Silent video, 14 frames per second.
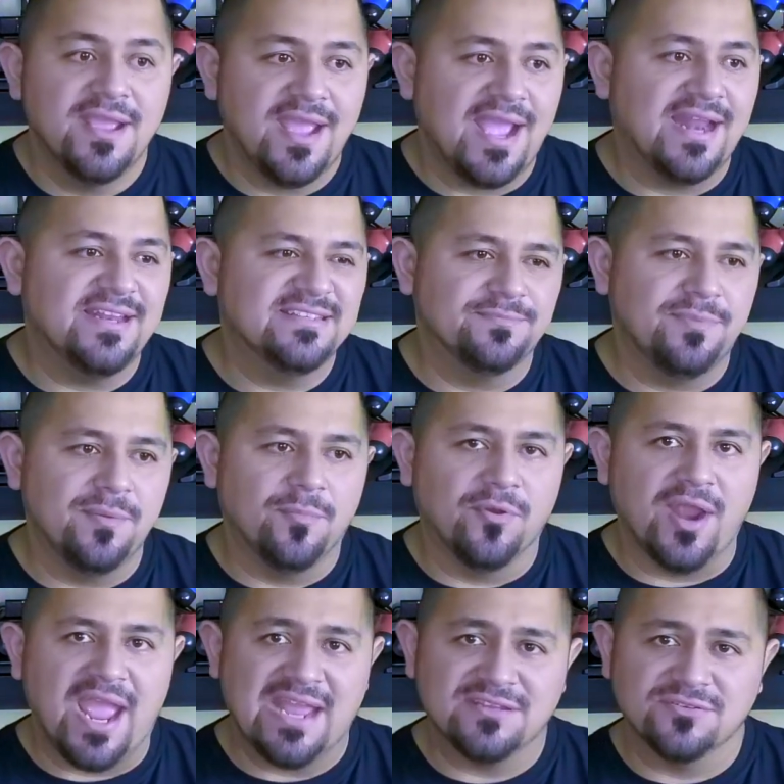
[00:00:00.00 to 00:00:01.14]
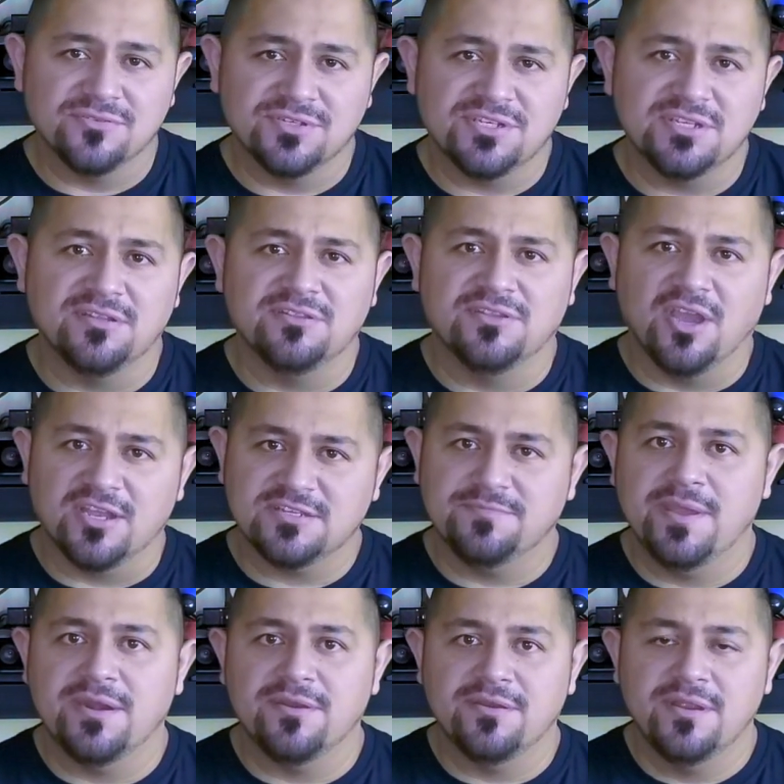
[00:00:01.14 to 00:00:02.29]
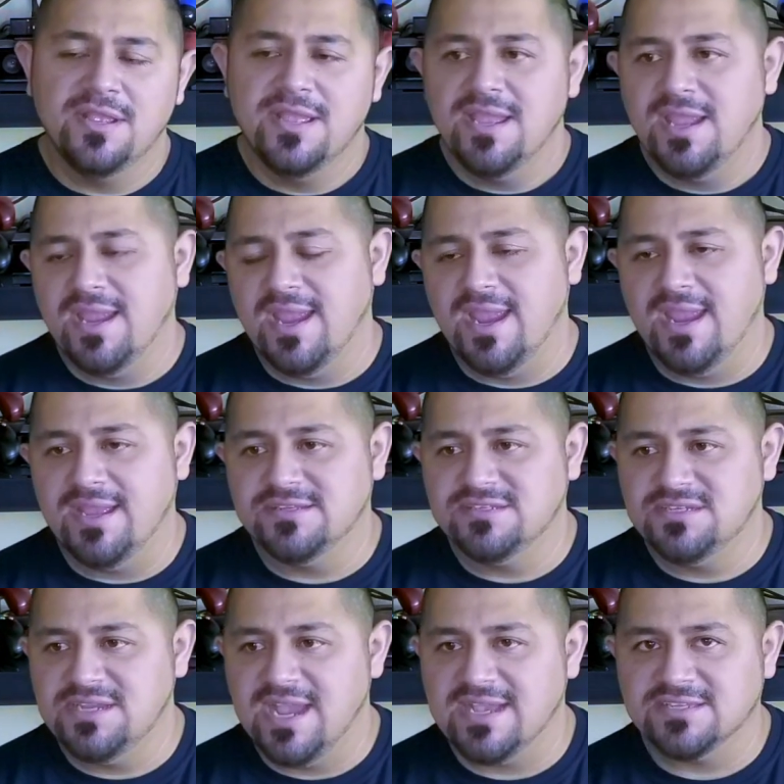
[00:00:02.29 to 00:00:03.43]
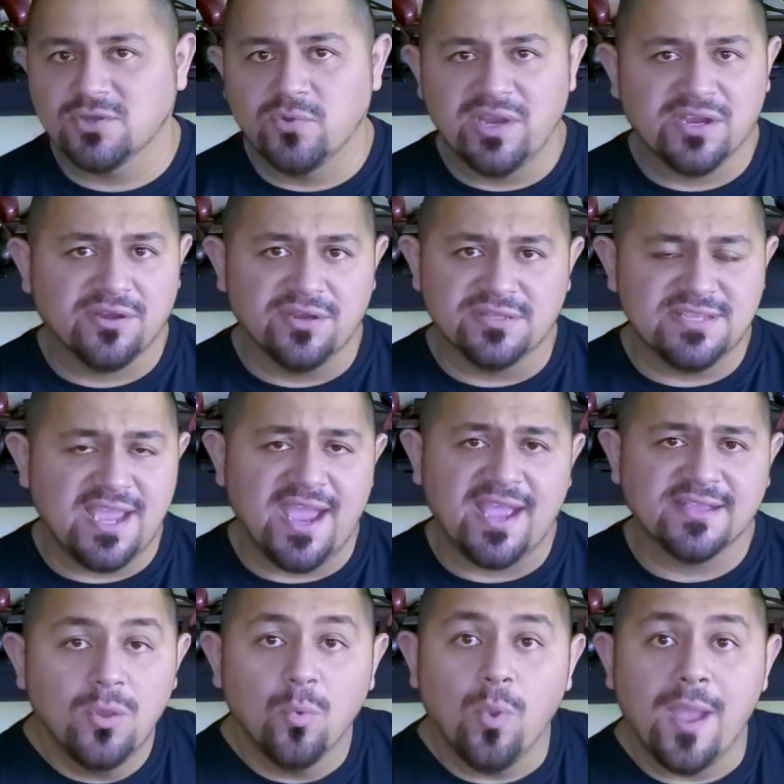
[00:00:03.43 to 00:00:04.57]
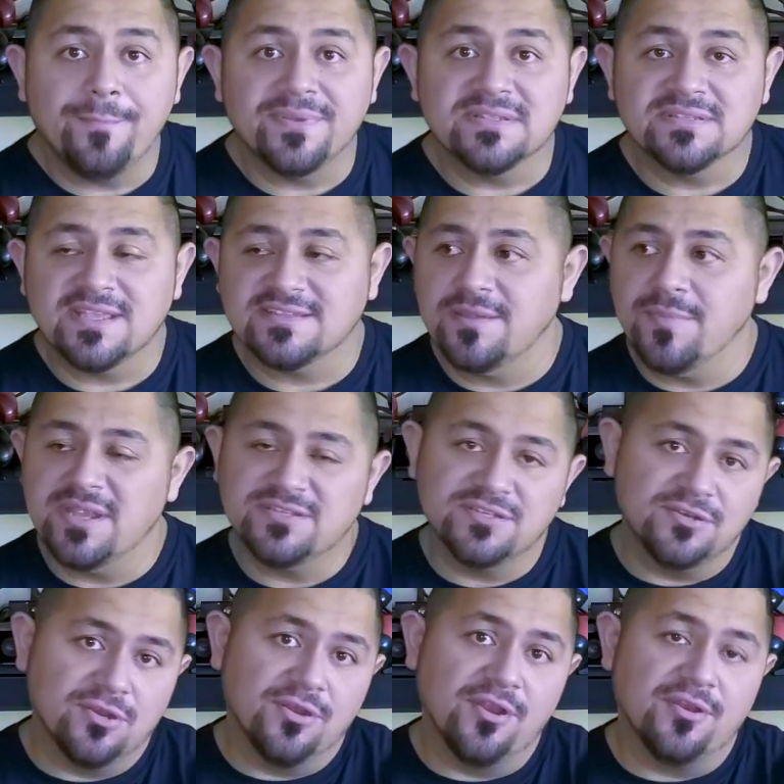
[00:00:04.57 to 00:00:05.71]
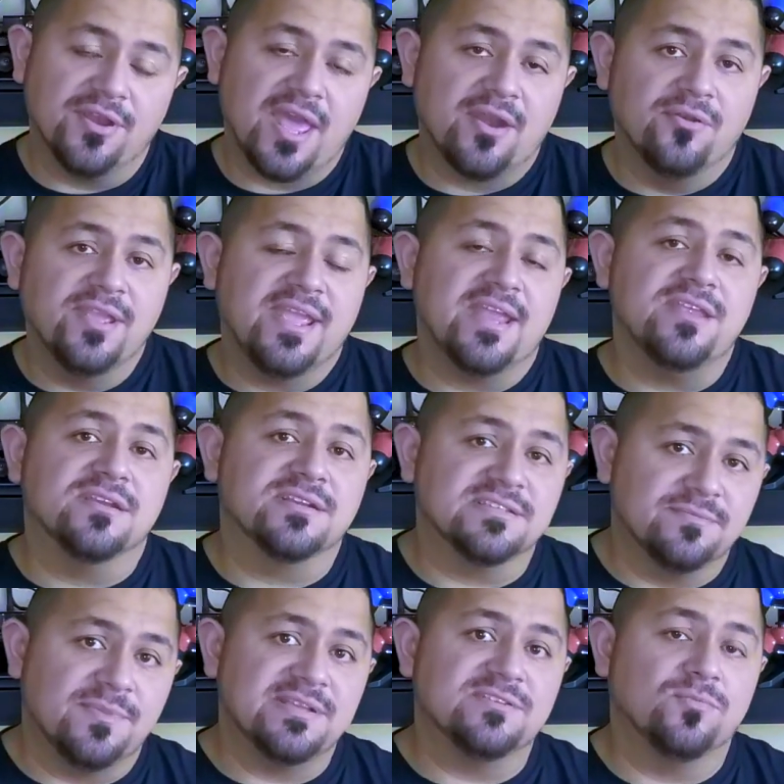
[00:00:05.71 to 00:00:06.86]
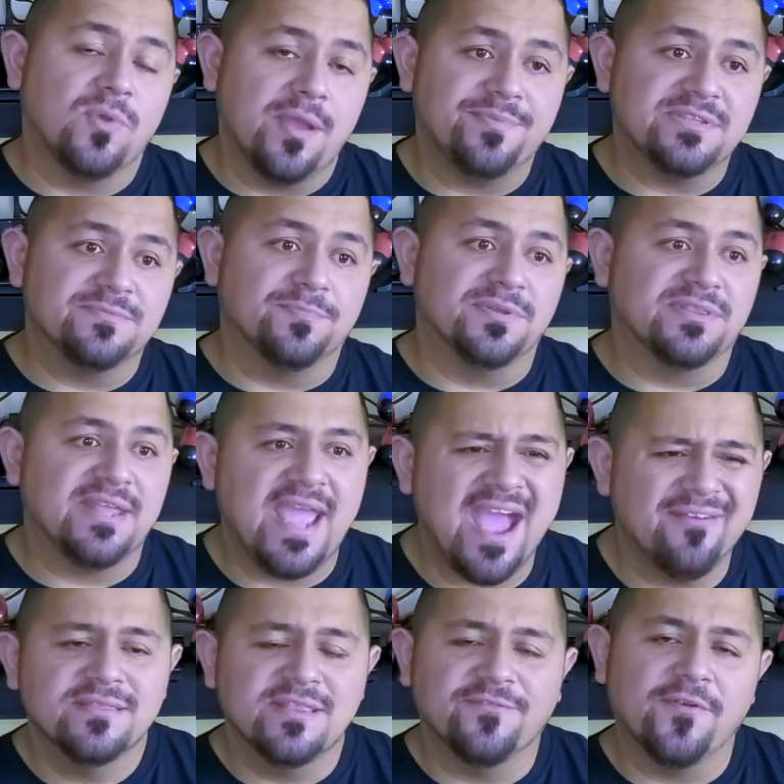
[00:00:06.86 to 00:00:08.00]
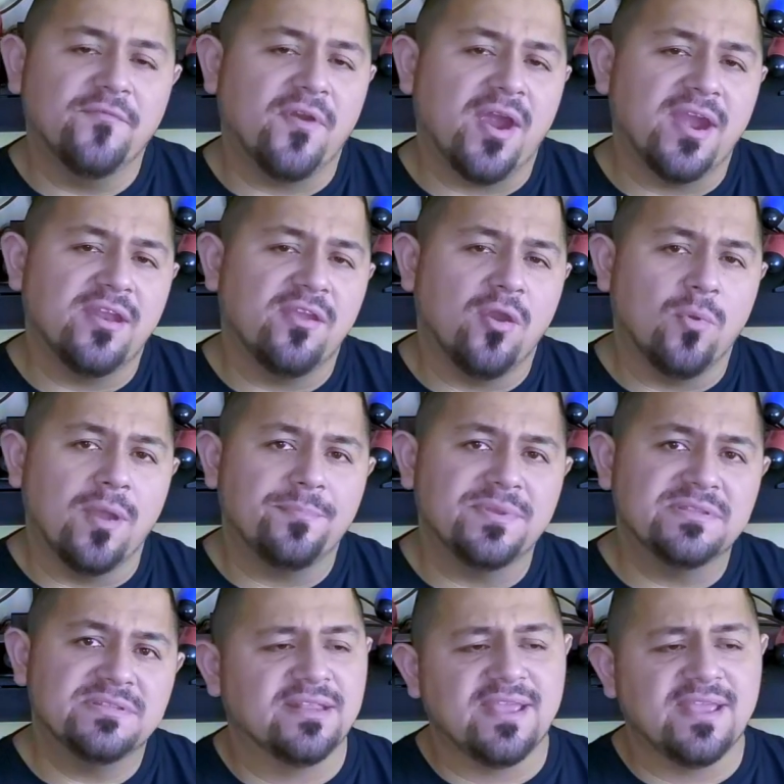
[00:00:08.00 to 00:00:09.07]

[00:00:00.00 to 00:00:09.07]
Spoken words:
Ellie's a bit more agile and she could dodge better and she has quicker attacks. Weapons, as I mentioned earlier, not only can you customize the weapons, but they have a different variety of weapons.